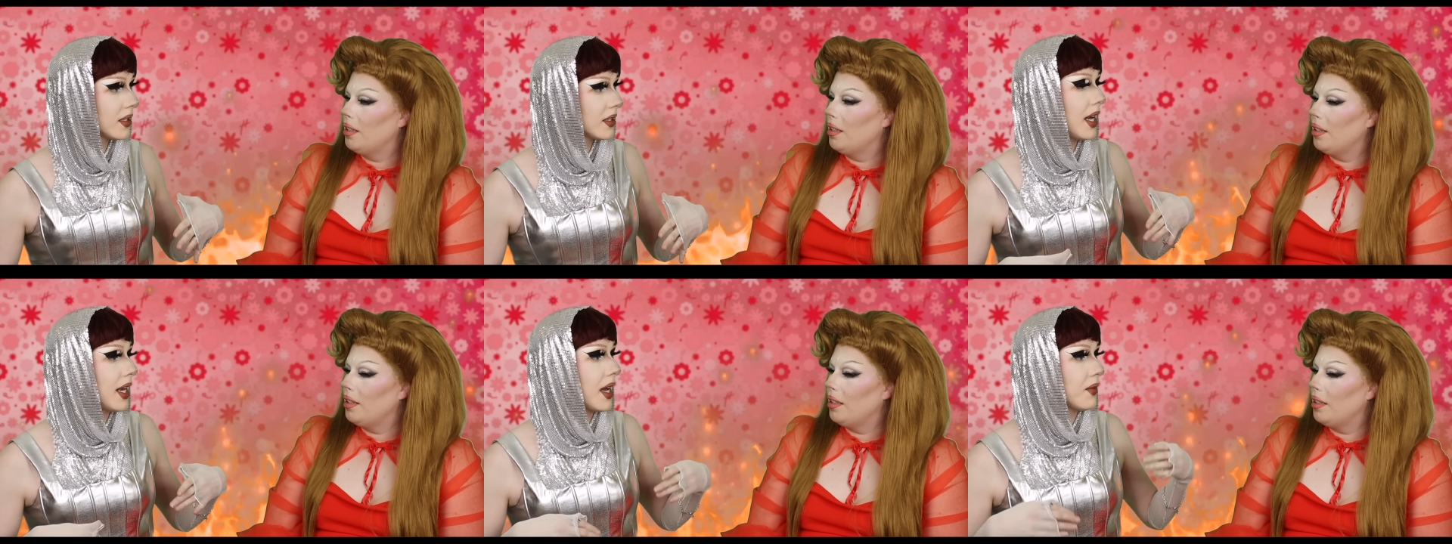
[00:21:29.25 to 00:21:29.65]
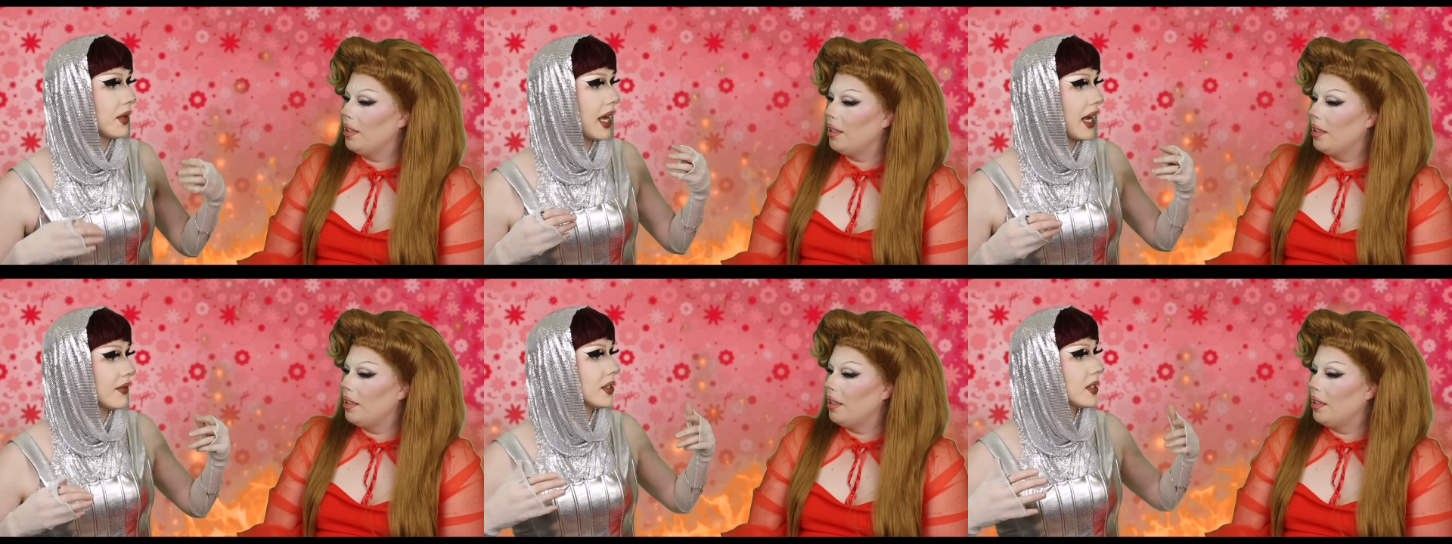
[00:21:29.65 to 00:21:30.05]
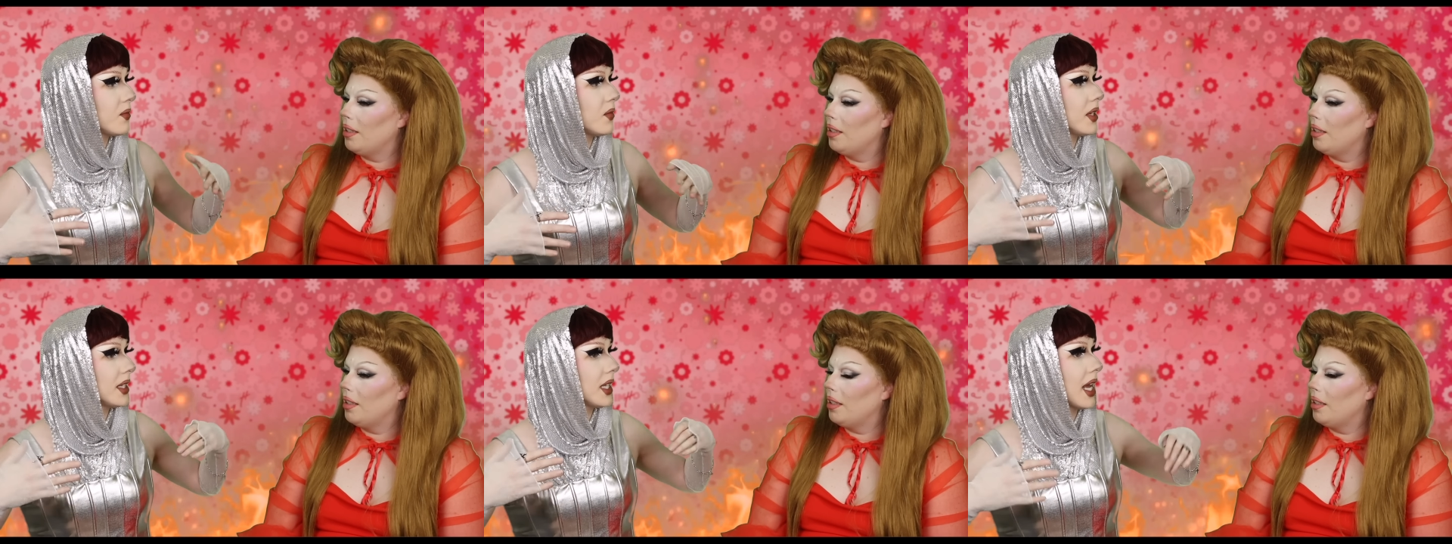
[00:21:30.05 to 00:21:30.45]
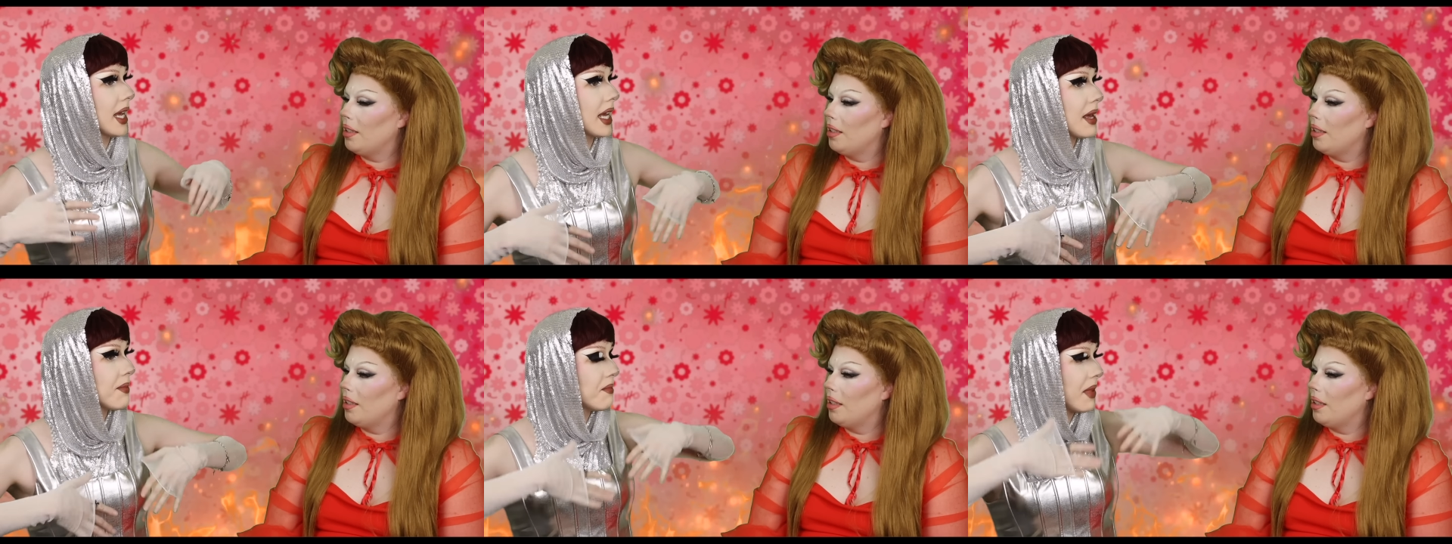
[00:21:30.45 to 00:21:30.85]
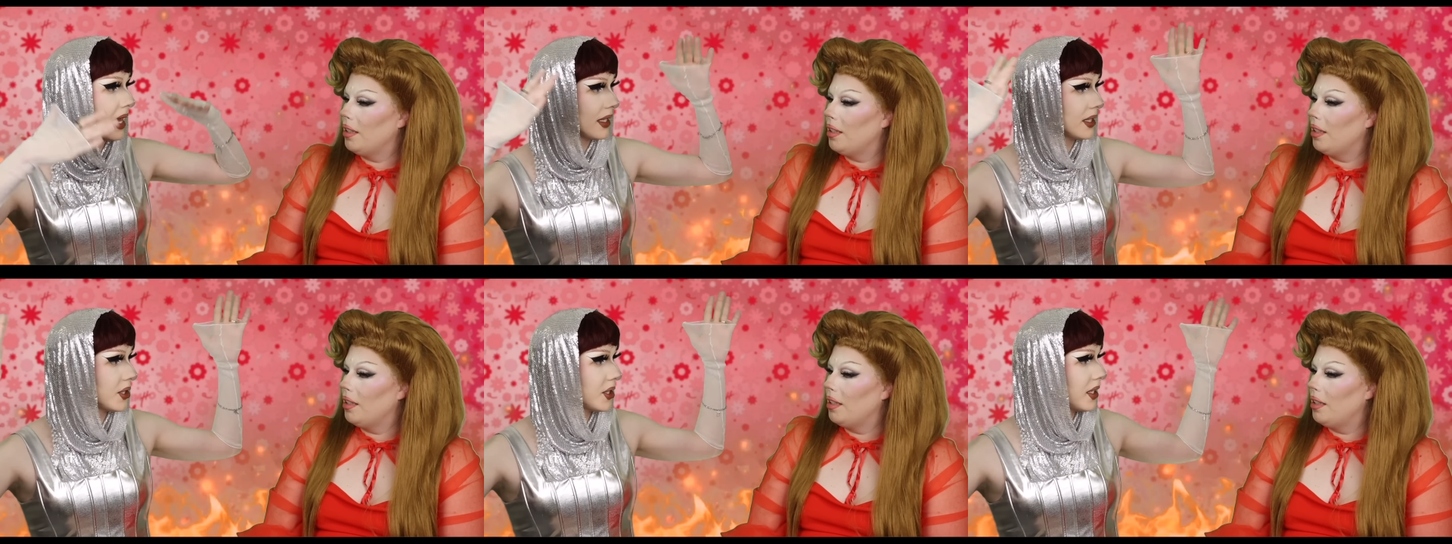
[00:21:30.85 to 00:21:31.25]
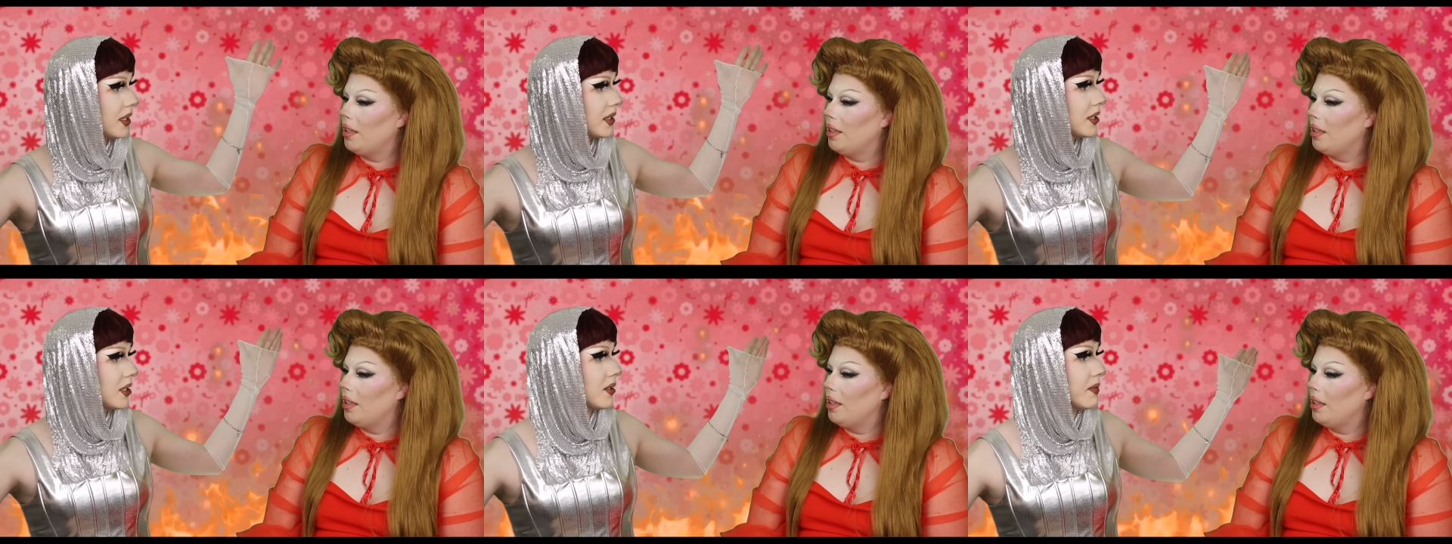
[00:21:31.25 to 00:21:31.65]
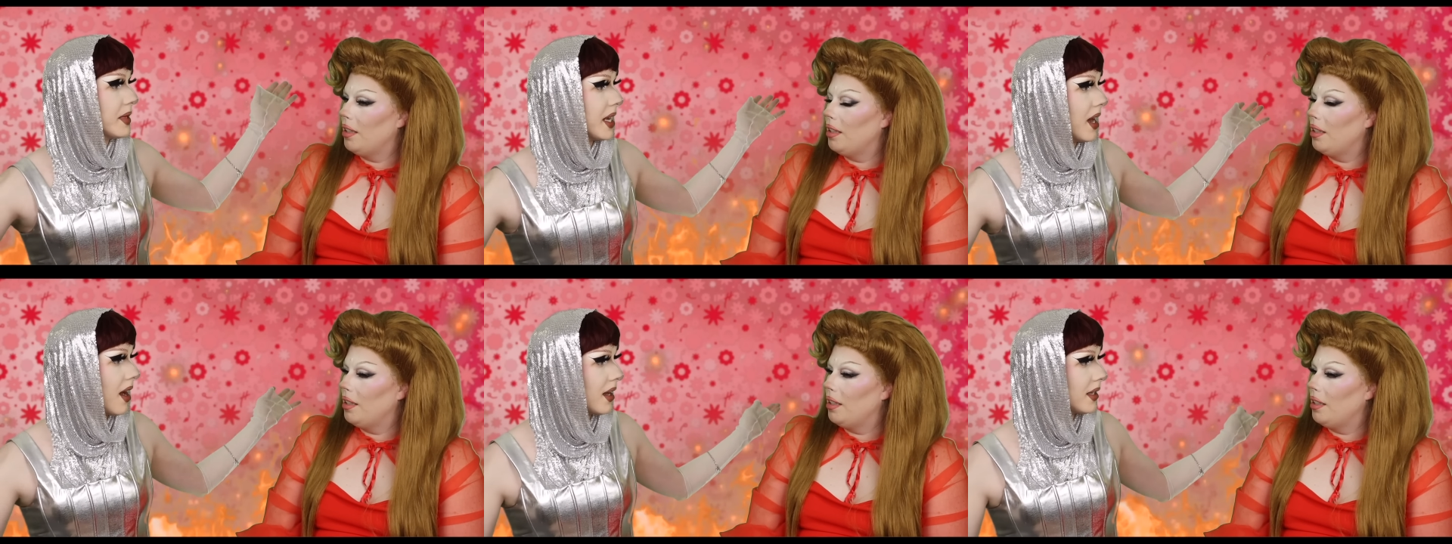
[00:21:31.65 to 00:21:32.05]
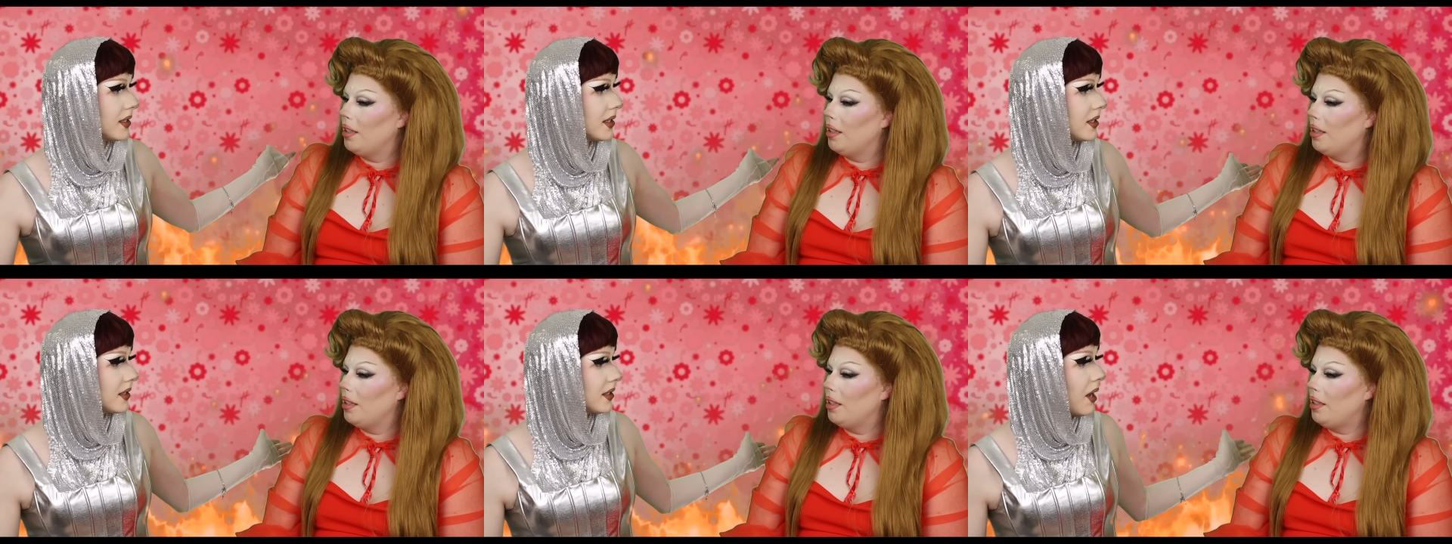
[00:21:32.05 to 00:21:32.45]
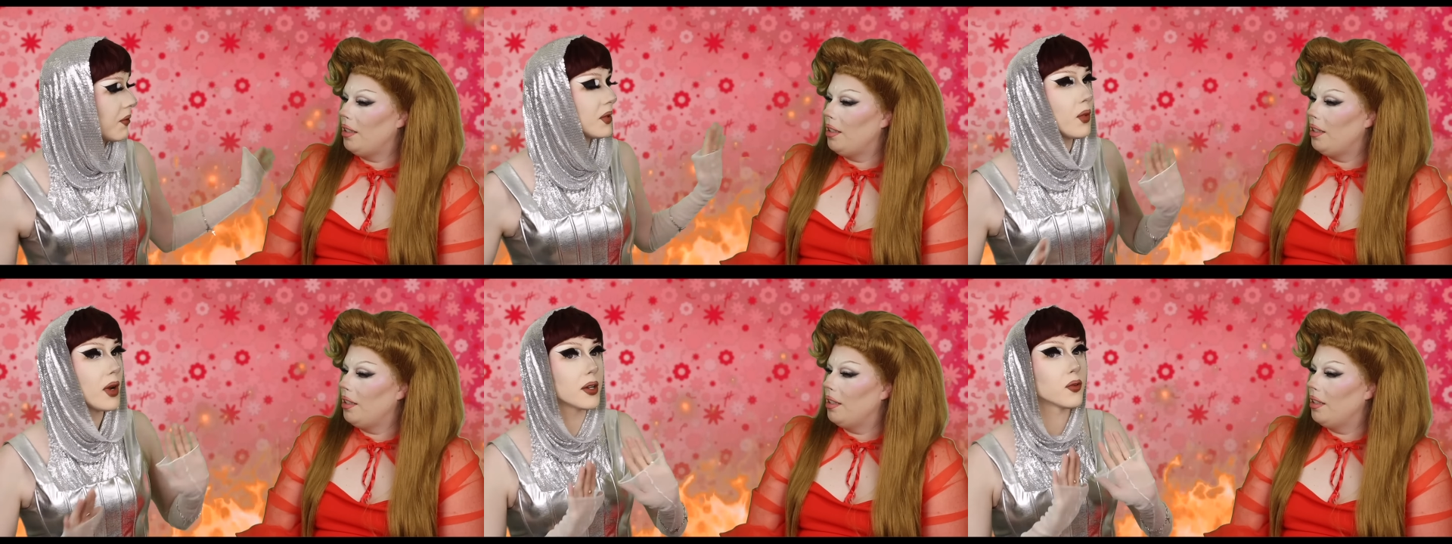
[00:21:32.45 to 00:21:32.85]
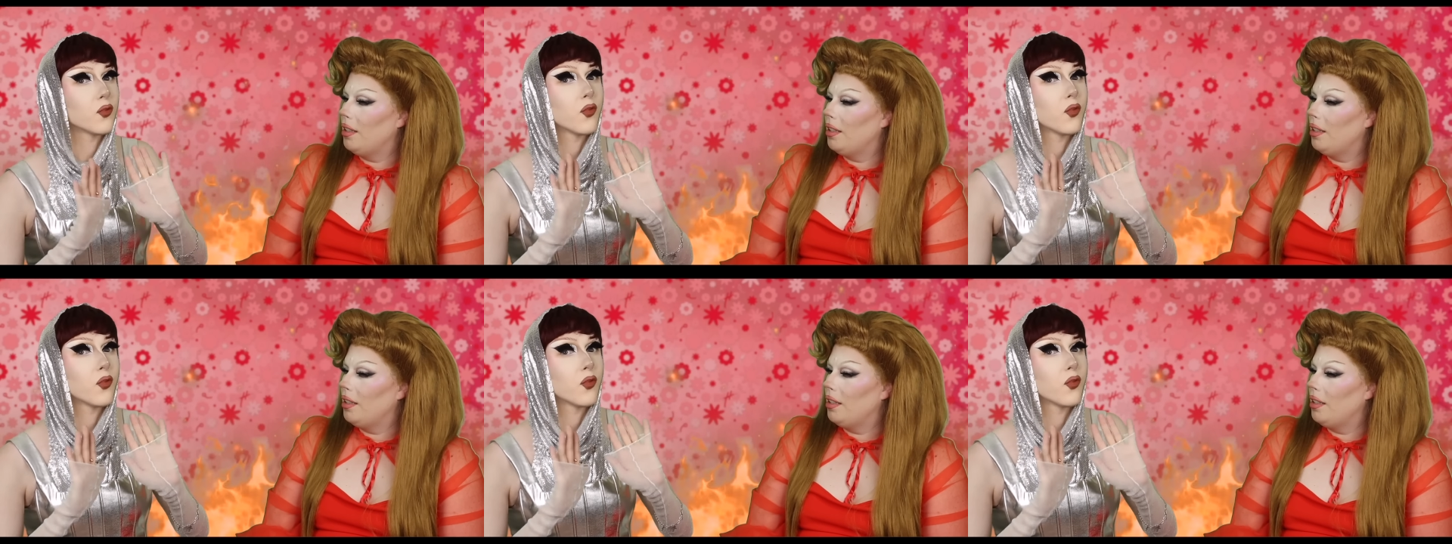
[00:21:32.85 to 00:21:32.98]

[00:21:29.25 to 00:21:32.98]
Speaker 1: and I would have someone like embellish it to the beyond. I would want to